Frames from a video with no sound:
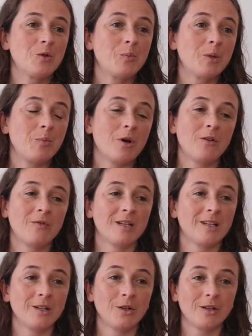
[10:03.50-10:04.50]
be
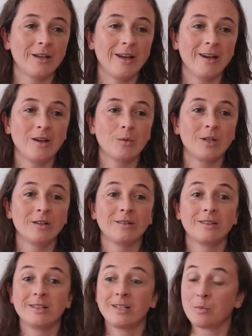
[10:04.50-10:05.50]
perfectly okay
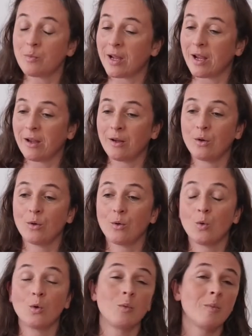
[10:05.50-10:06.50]
with it may
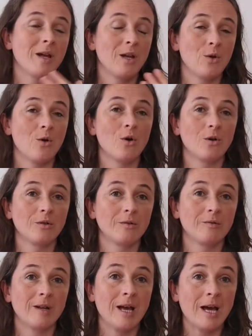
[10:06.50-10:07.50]
or it may not
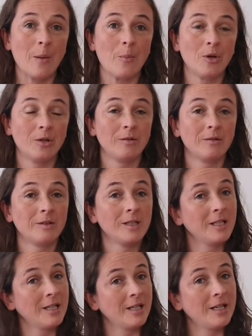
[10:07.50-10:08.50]
happen
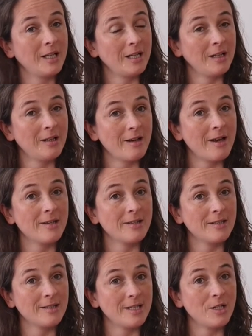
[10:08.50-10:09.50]
in that
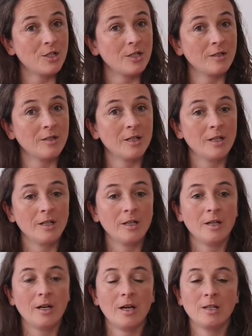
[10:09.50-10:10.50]
session.
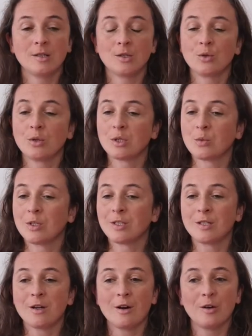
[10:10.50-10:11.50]
As soon as we
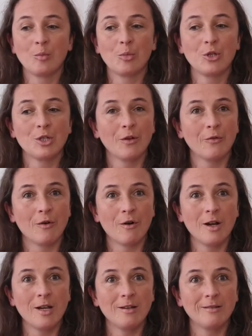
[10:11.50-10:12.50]
start pushing for
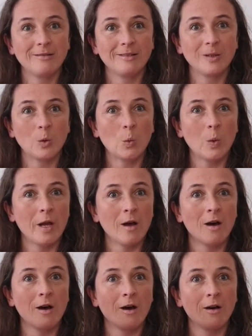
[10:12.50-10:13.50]
it, we
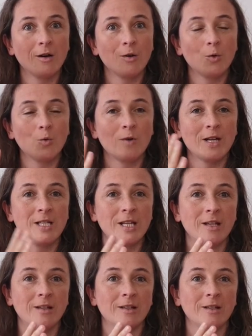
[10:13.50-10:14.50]
are
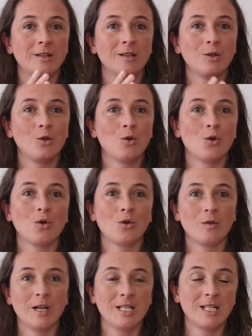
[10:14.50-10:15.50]
already not
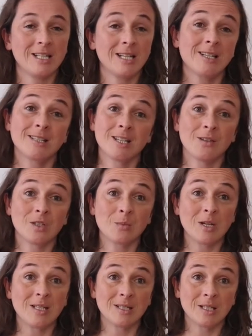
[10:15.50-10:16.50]
creating that safe
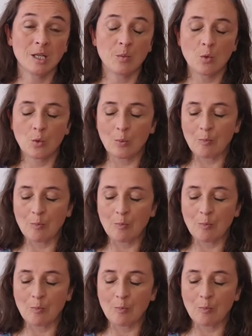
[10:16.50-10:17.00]
space anymore.